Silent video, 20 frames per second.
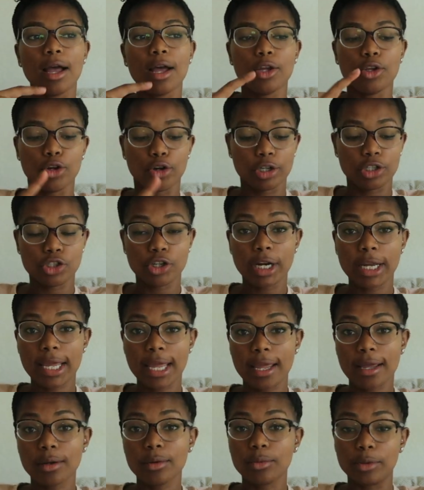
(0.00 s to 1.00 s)
You're
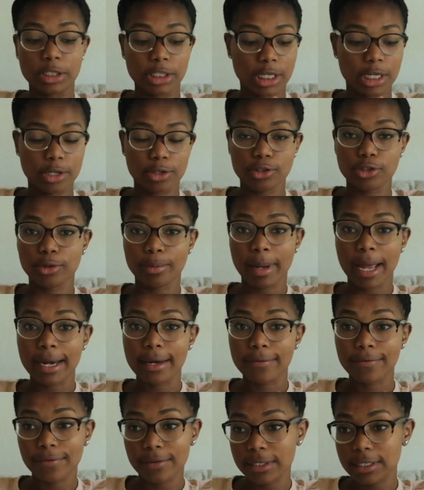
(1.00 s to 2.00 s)
drinking, which kills your
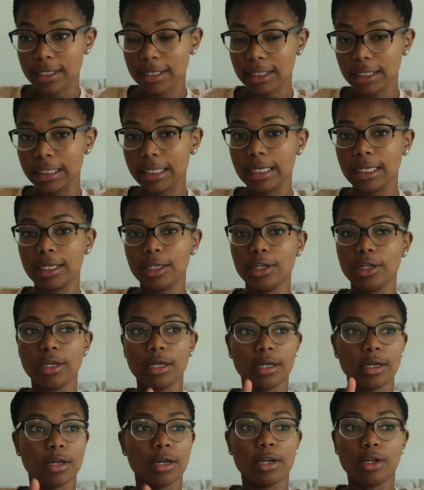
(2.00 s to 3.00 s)
body physically.
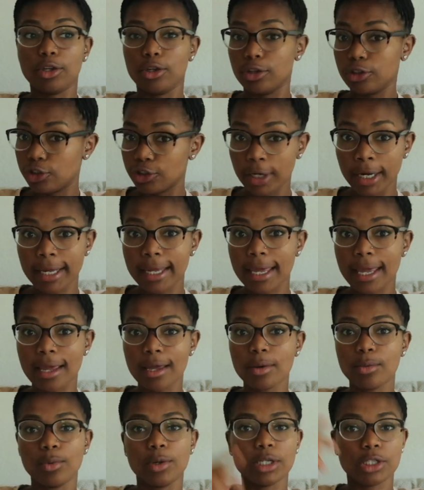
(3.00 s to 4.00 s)
You're
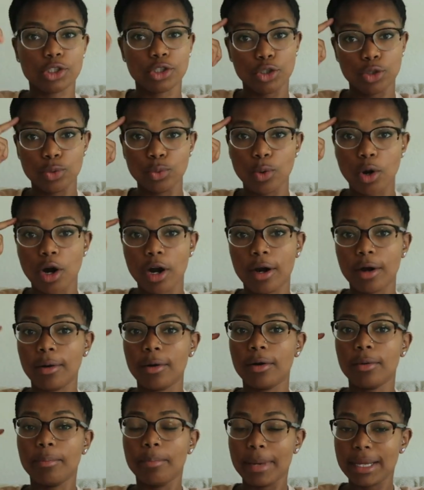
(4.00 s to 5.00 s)
drinking, which you
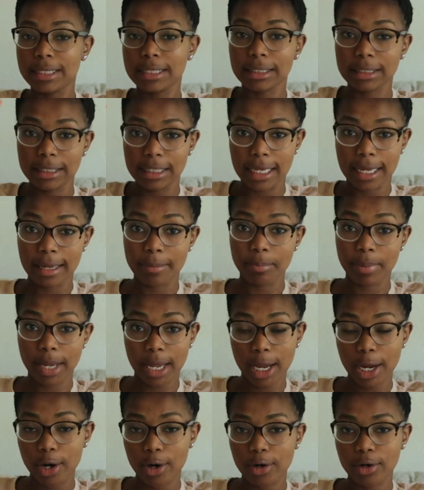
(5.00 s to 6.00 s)
are mentally
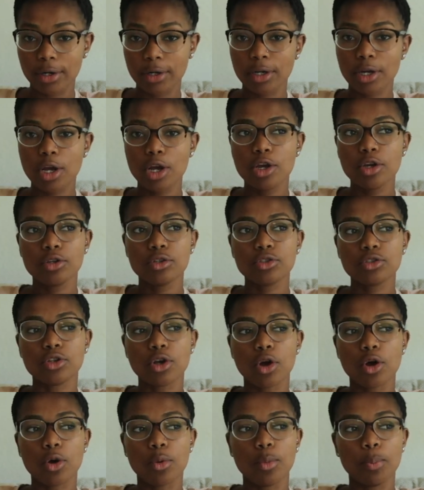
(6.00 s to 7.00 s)
impaired.
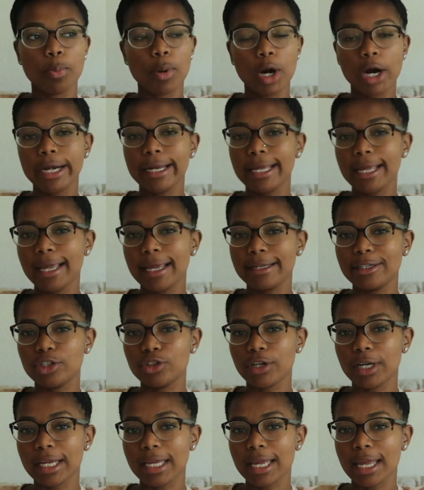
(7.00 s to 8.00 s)
So partying and
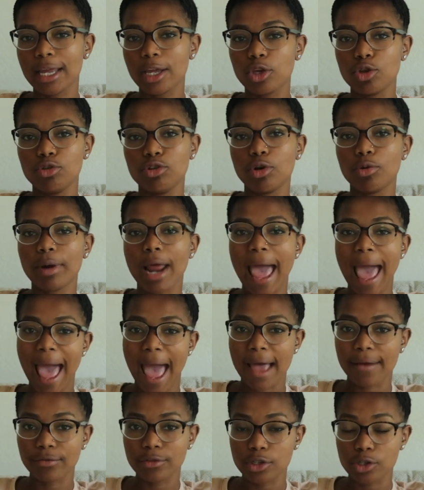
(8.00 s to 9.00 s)
drinking, you don't
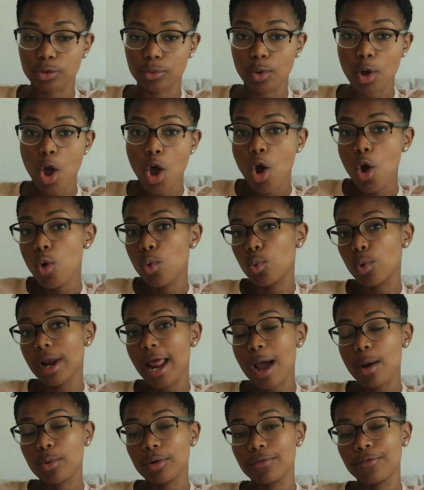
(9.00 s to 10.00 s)
have to. What
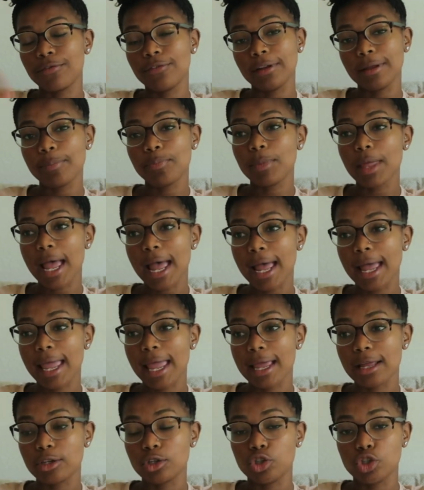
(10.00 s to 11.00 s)
I would flip that
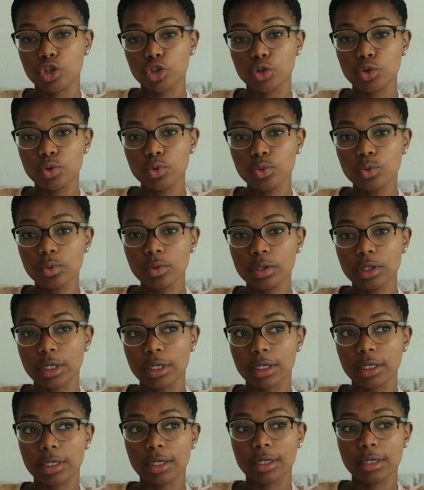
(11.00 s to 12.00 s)
and do,
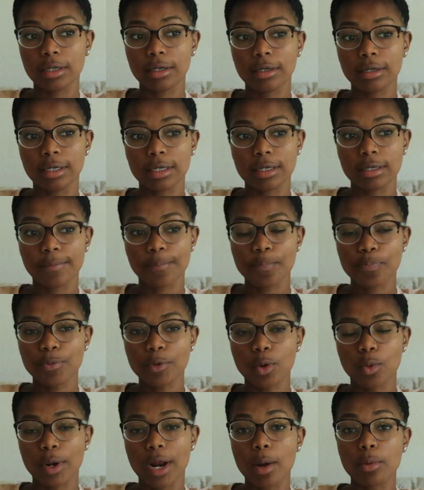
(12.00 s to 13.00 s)

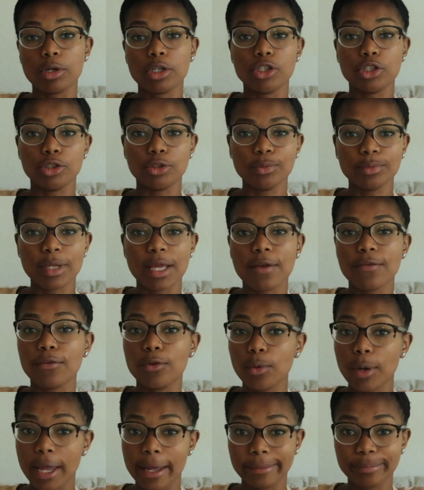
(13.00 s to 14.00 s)
what I would do, if
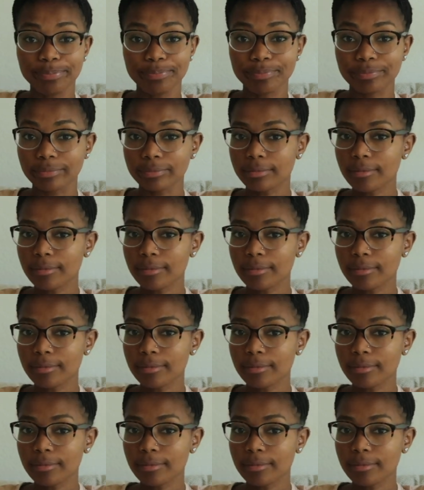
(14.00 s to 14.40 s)
you can,